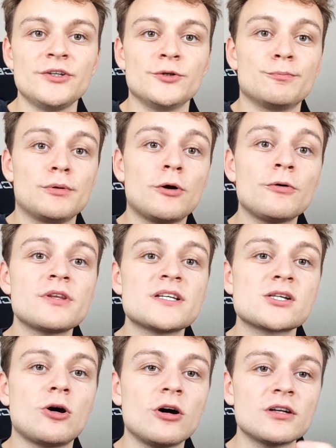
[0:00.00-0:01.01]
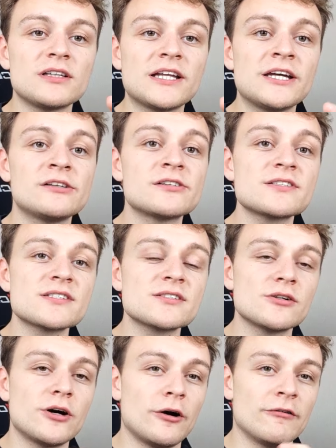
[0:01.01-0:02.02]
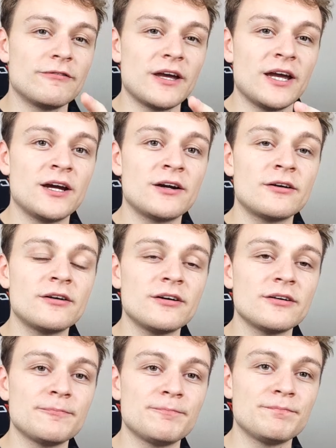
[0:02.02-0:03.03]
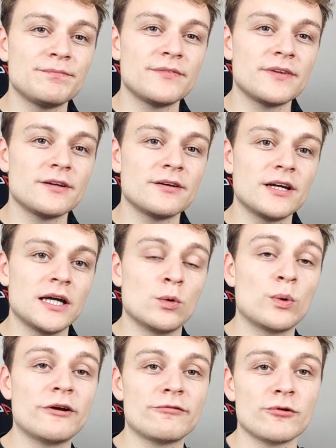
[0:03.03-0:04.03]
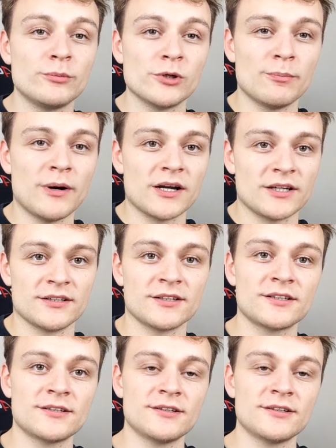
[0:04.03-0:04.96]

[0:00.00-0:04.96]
you blow these hot layers of air away from your body.